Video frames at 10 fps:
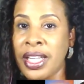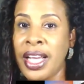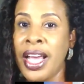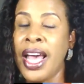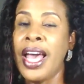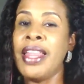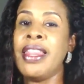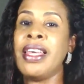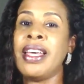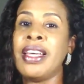and
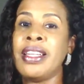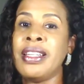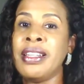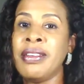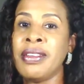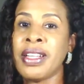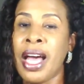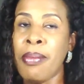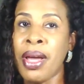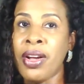then got
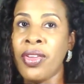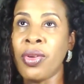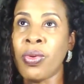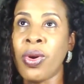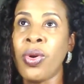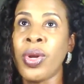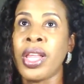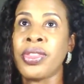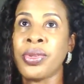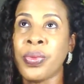back on the road
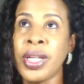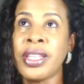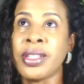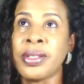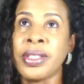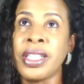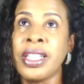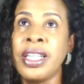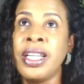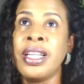at 3:30
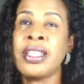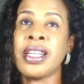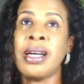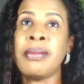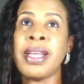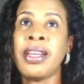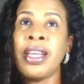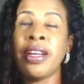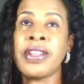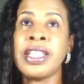to come down
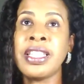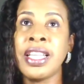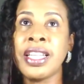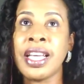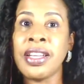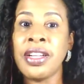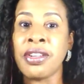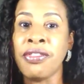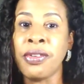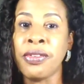here and didn't get down here to
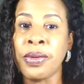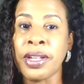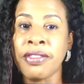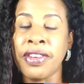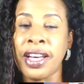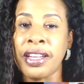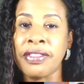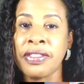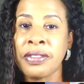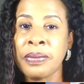4:45.
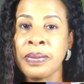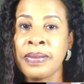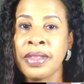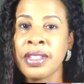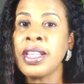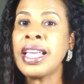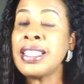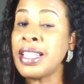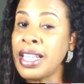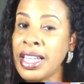Is
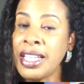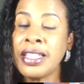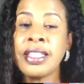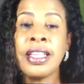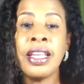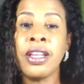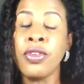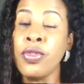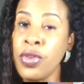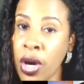it easy?
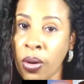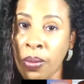No.